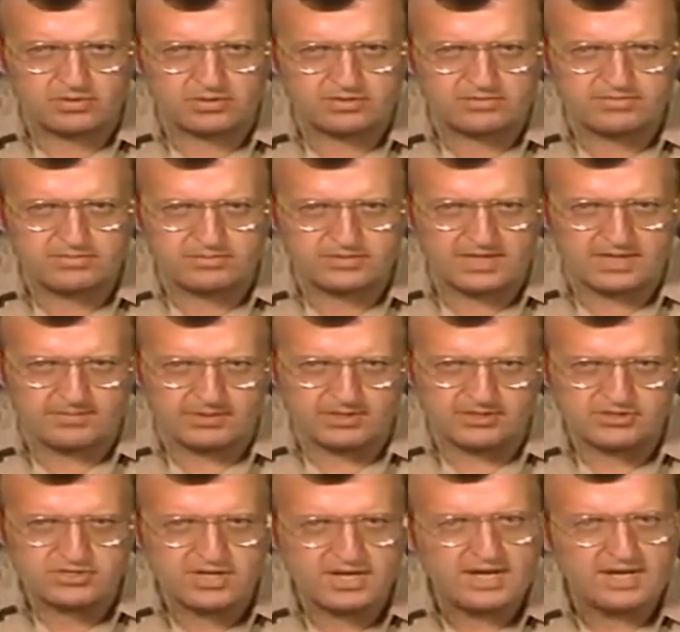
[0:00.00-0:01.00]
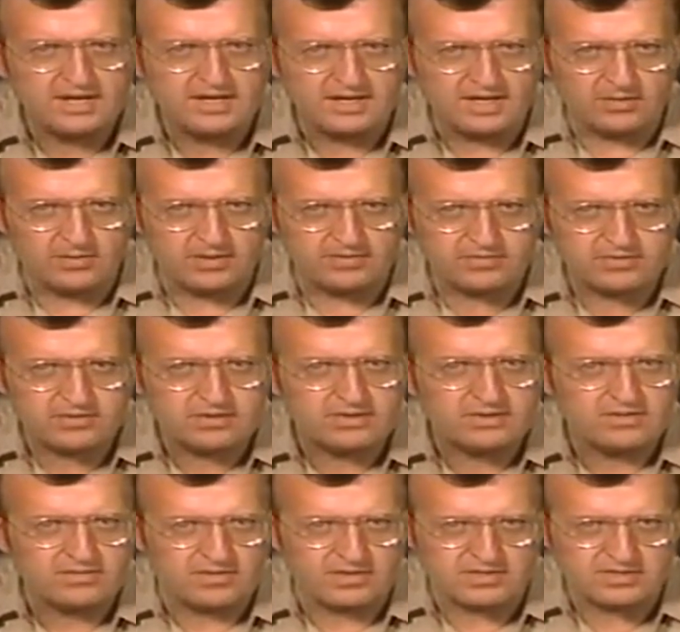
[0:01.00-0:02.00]
However, they sometimes cause
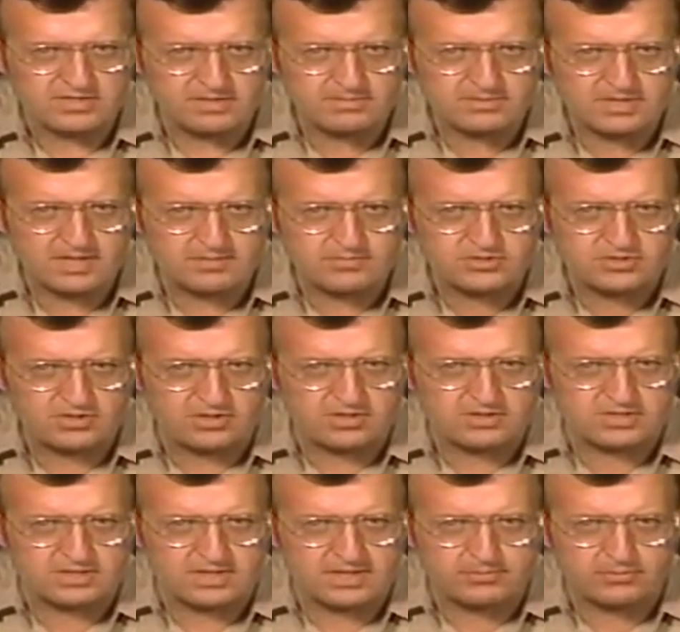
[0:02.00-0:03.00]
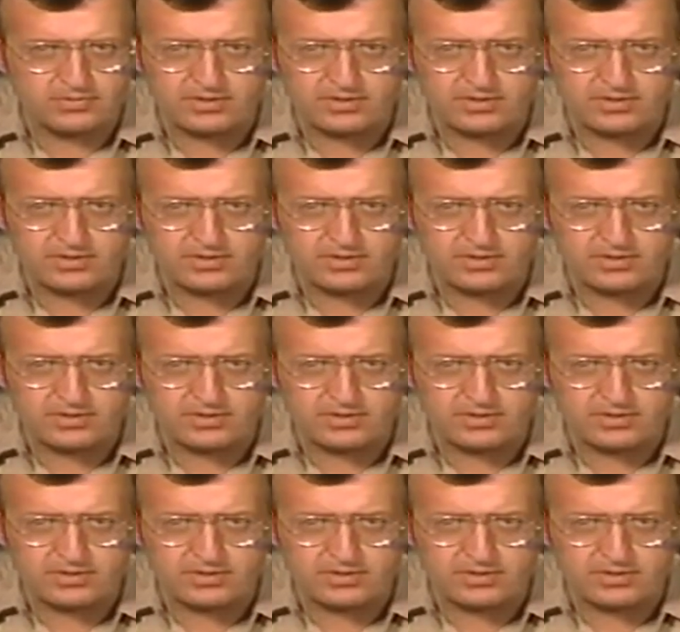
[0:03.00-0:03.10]
an operator some problems.